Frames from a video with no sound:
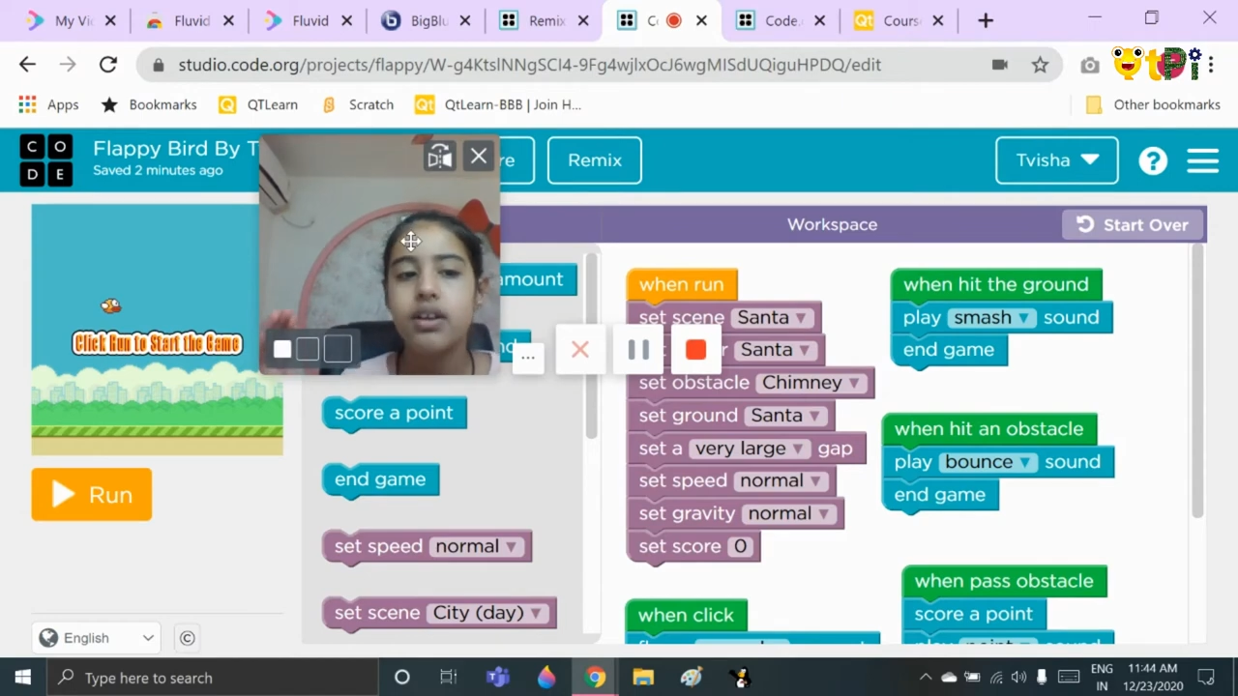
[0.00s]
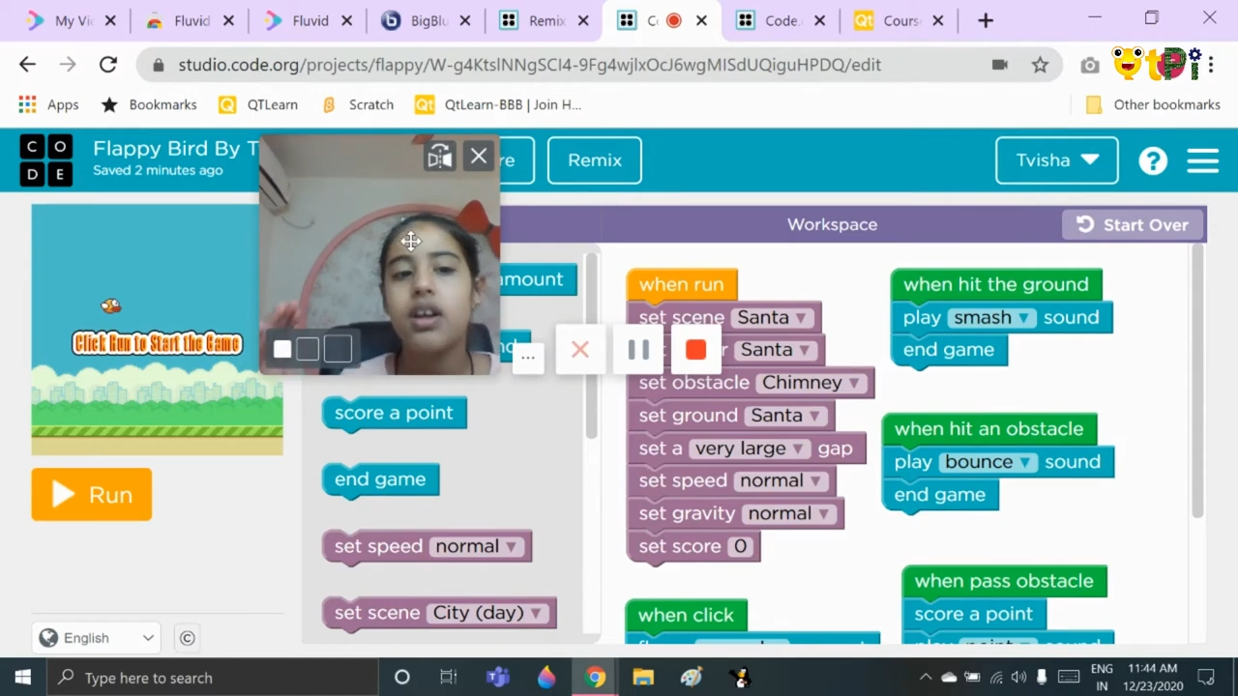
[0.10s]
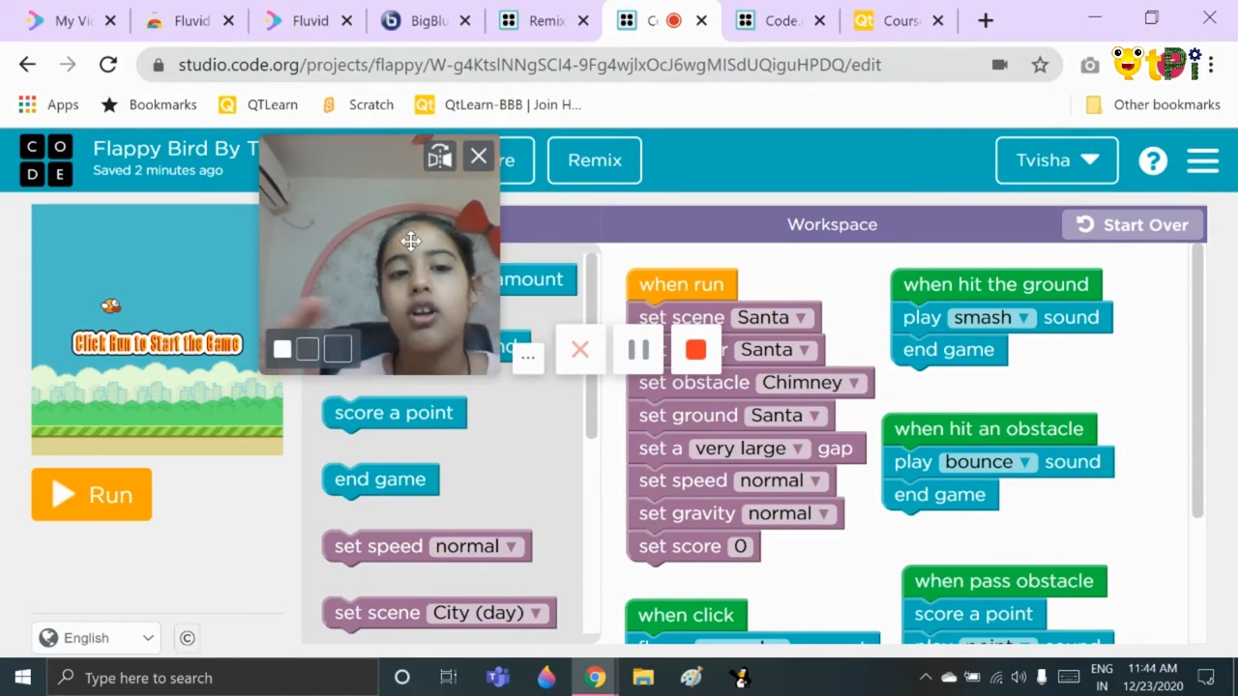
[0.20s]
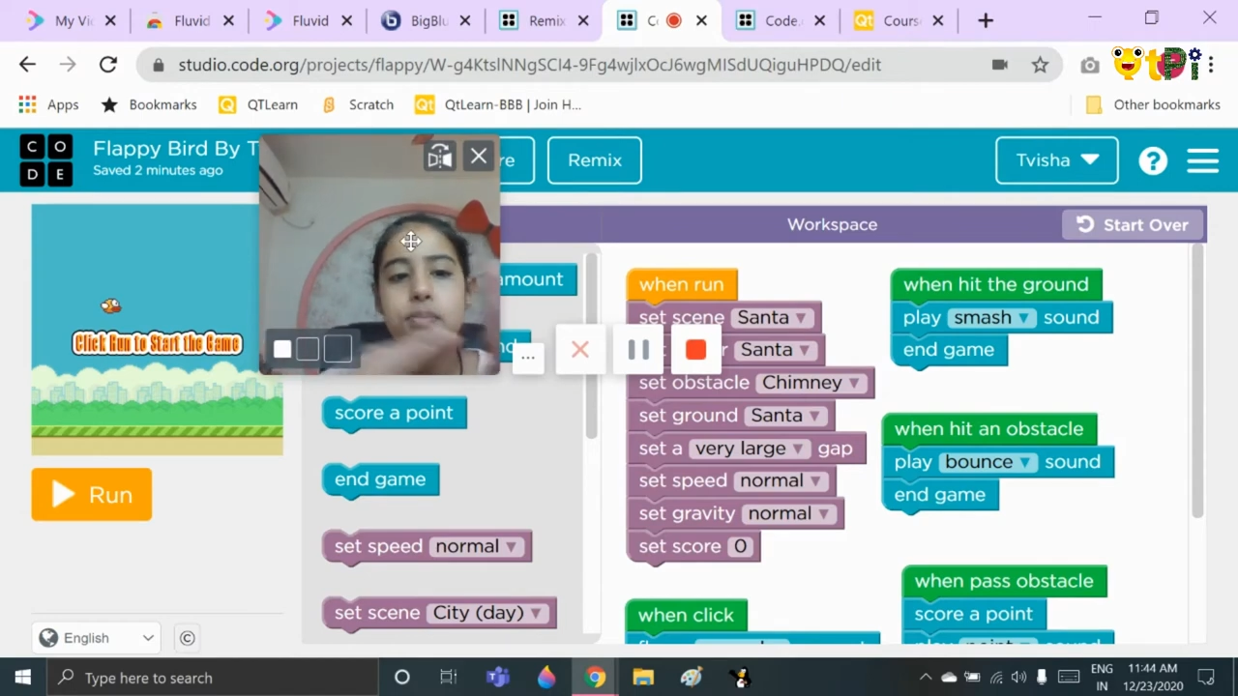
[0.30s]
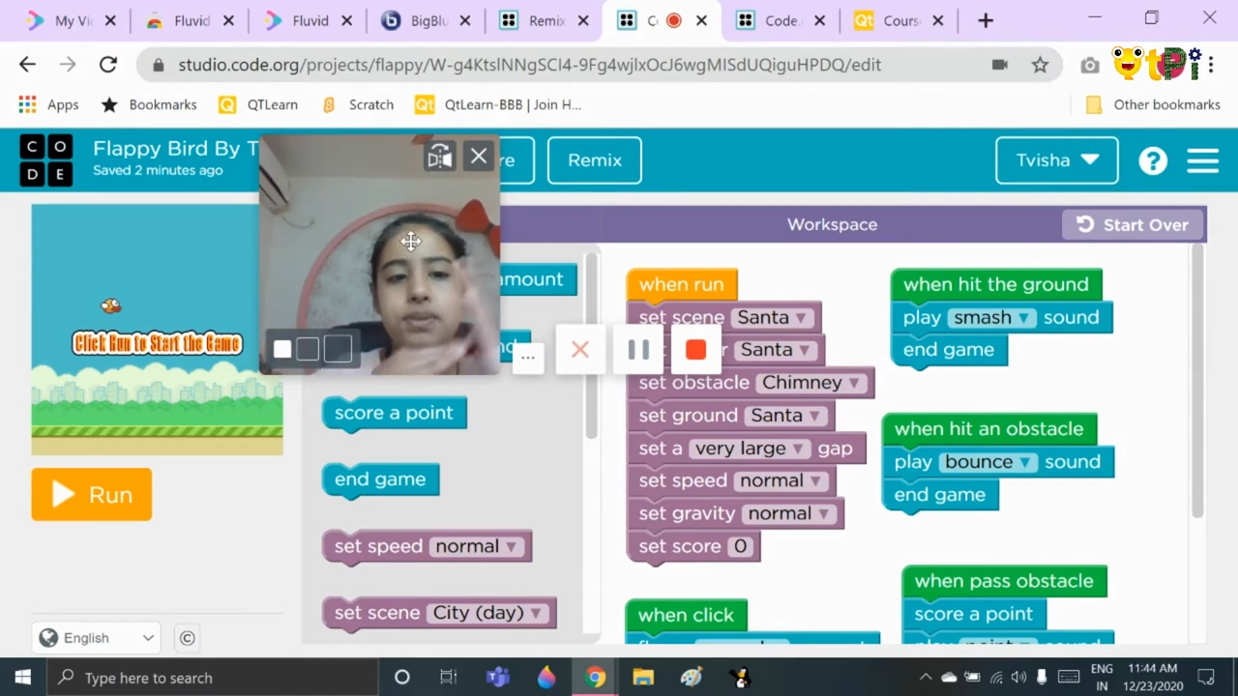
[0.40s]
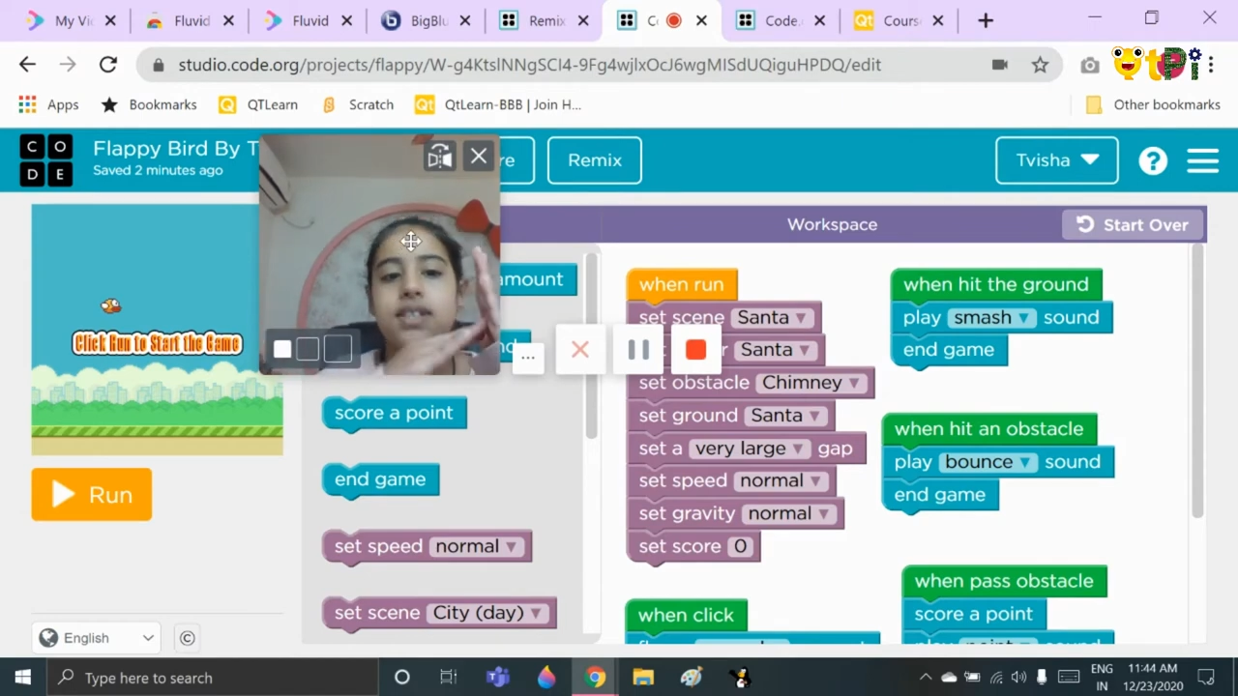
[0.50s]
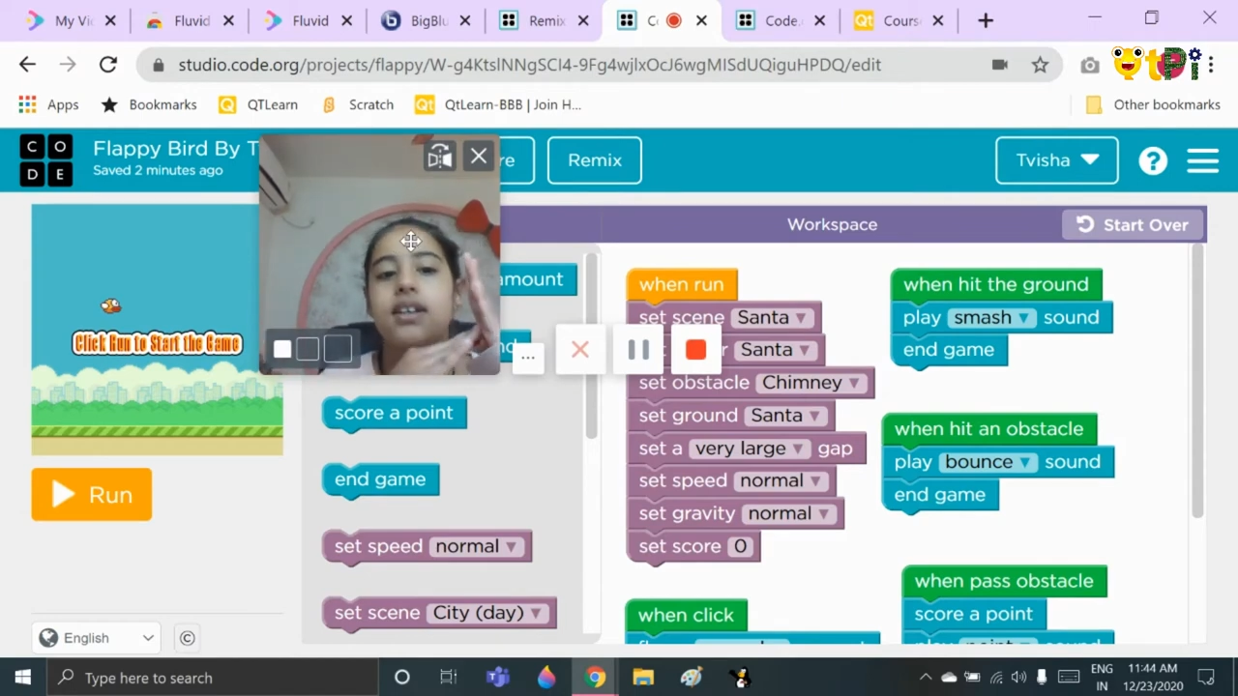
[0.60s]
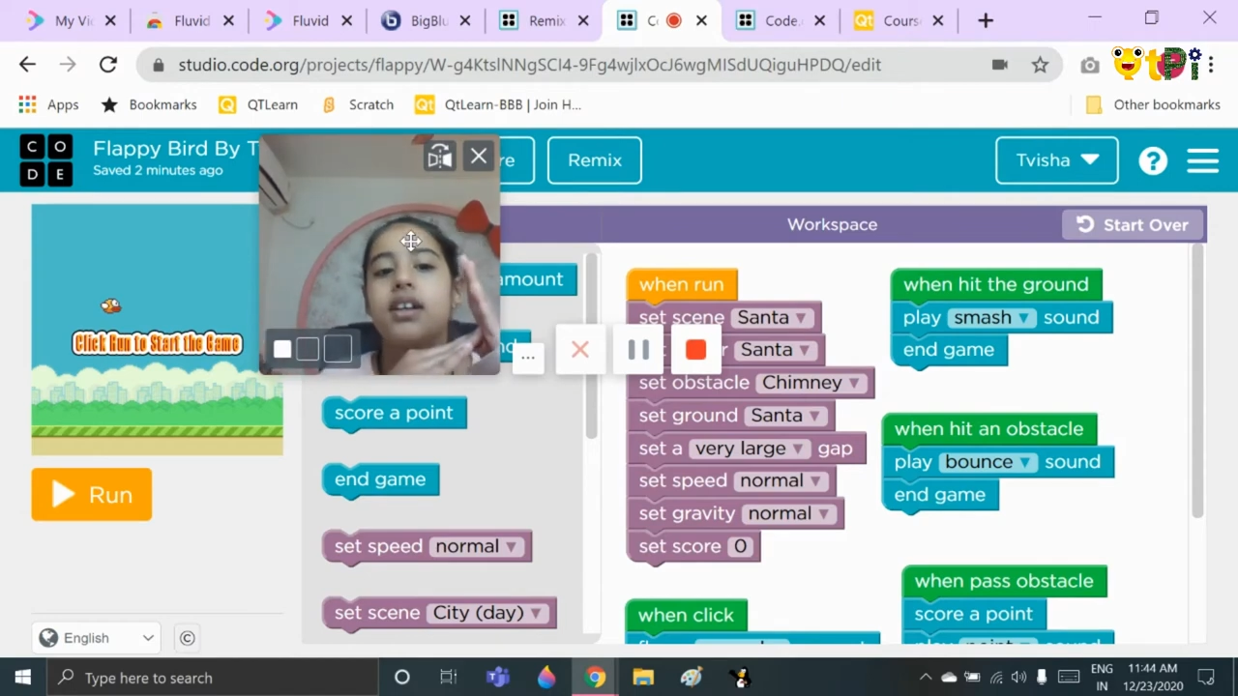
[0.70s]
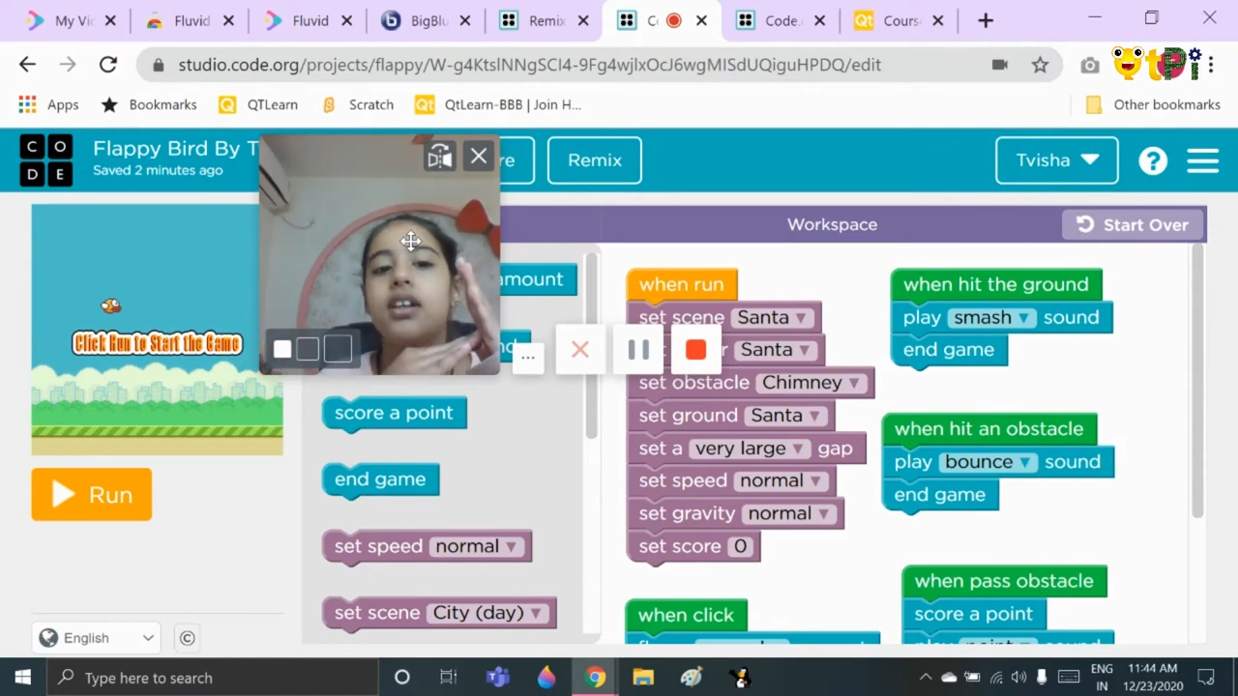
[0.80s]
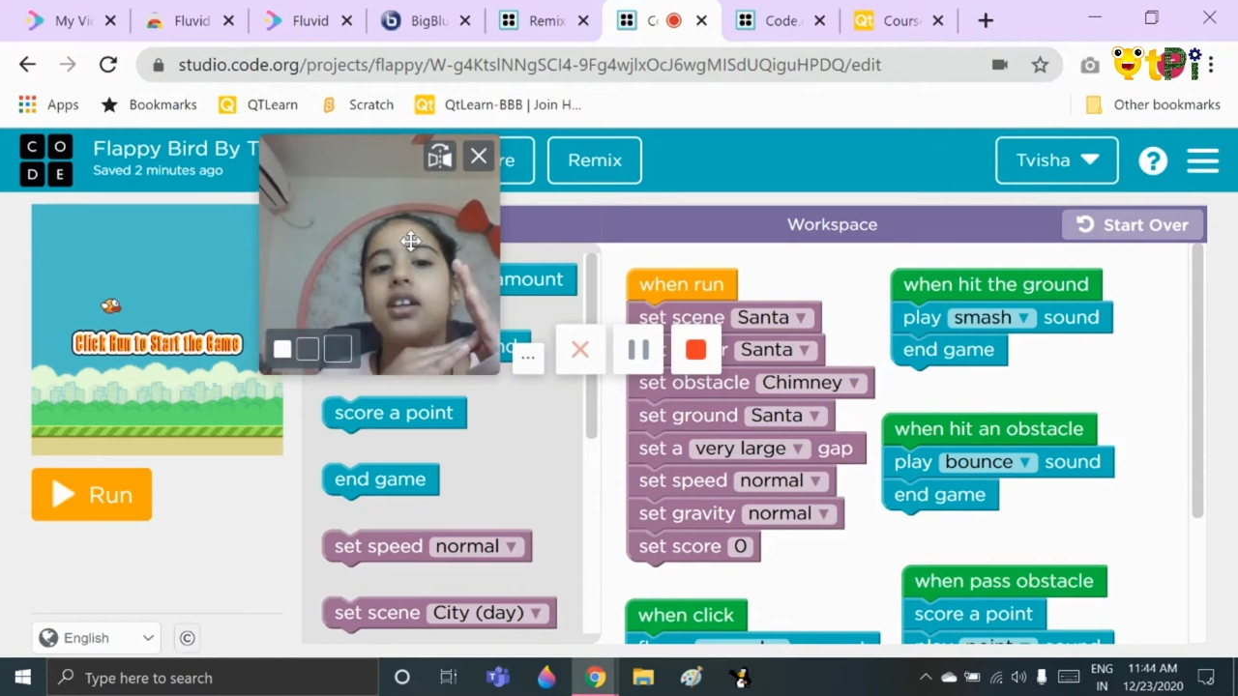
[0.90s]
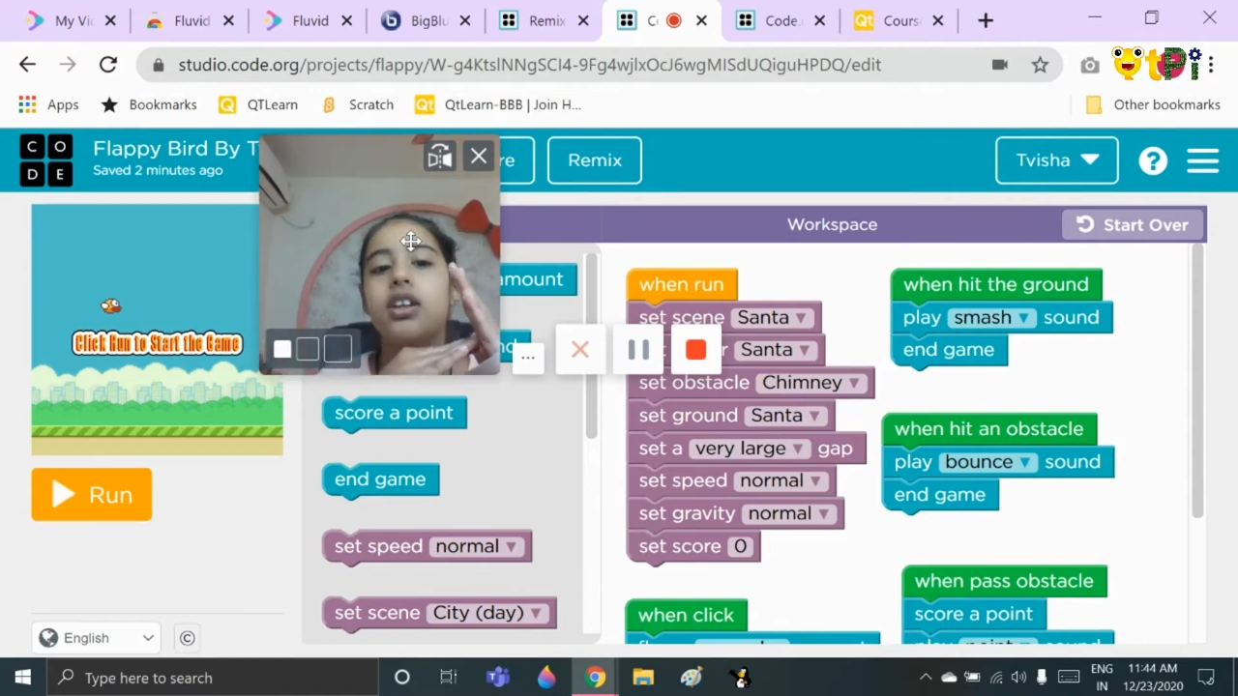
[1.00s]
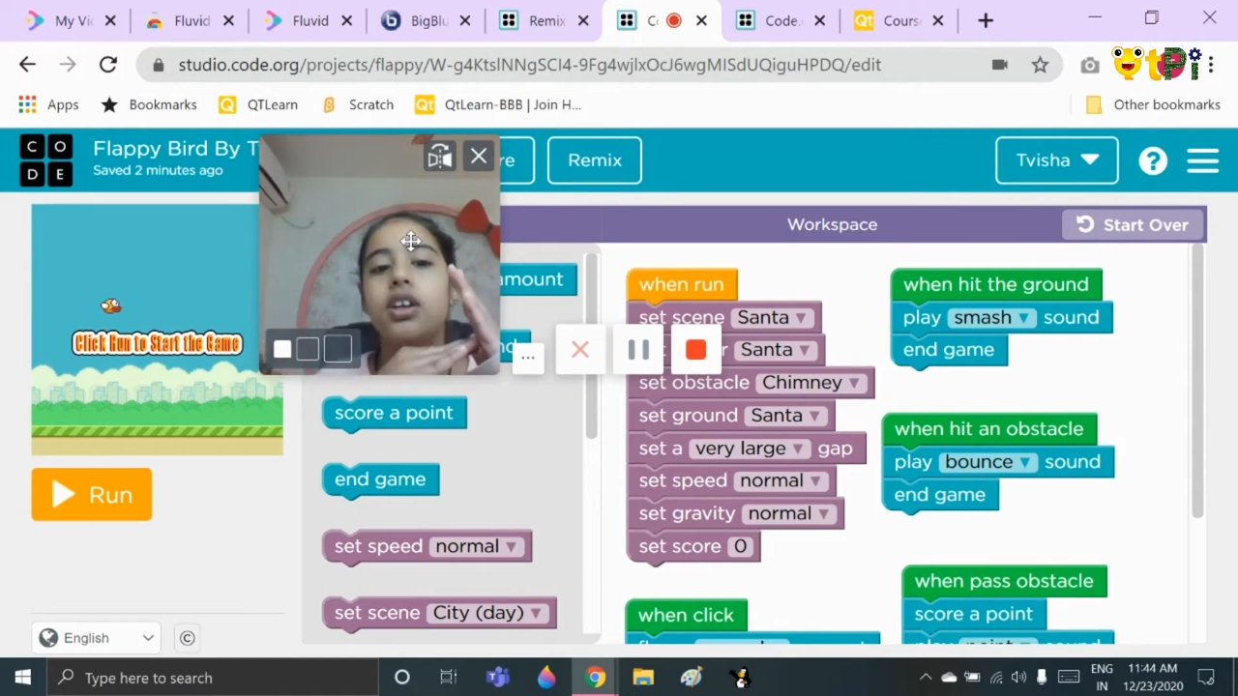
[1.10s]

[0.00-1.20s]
an obstacle,